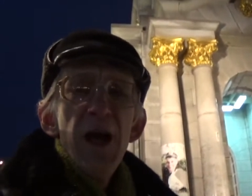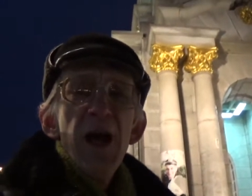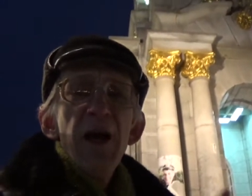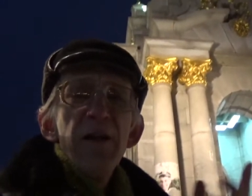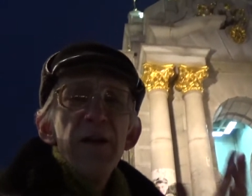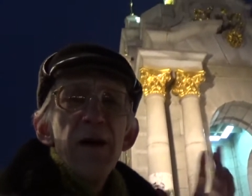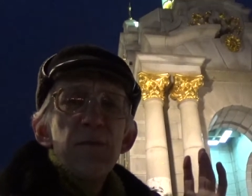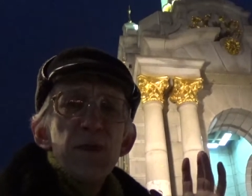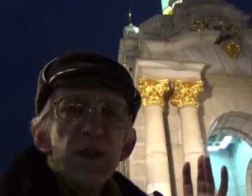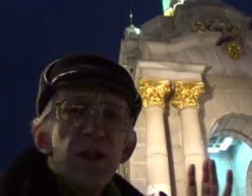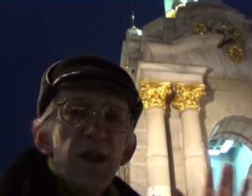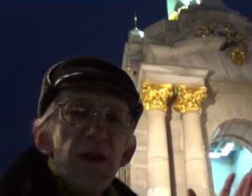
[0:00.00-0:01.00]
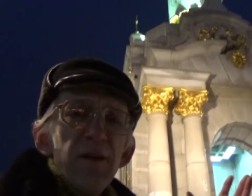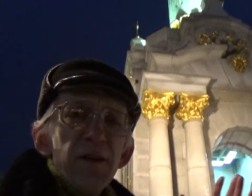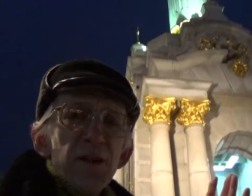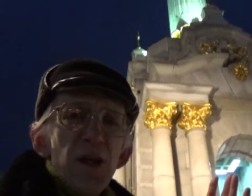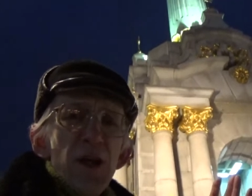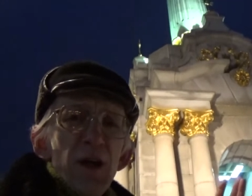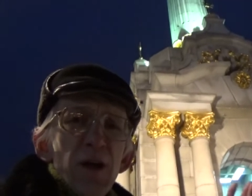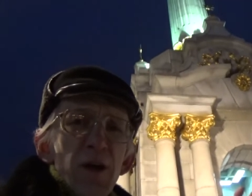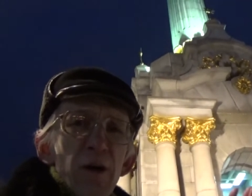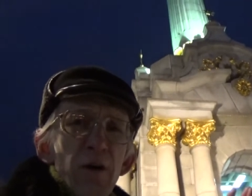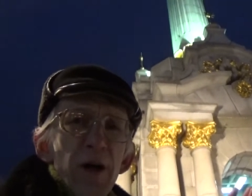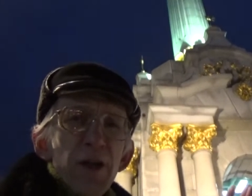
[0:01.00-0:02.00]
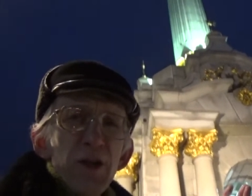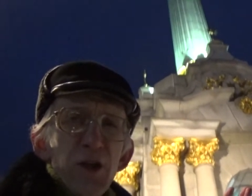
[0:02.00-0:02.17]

and I'm just near this great